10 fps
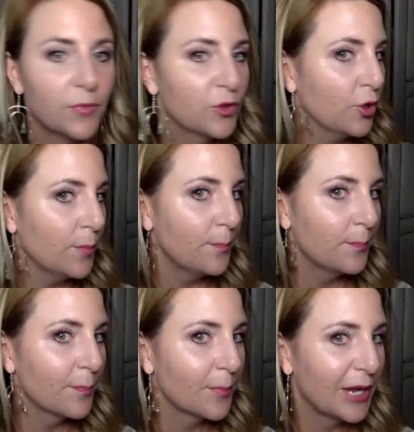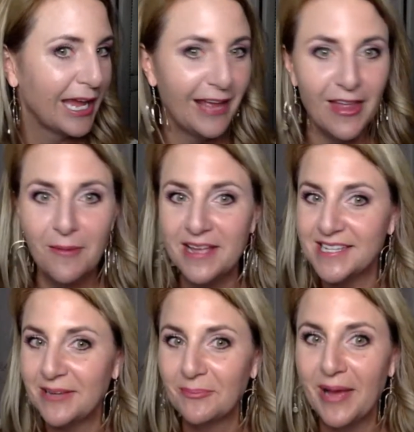isn't that
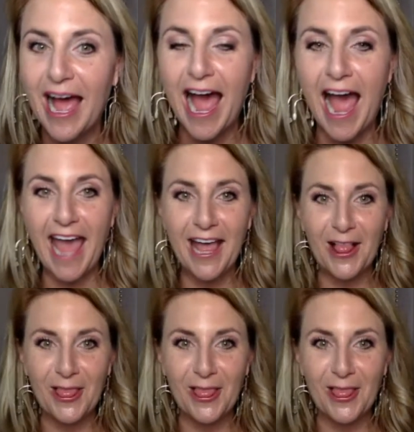amazing i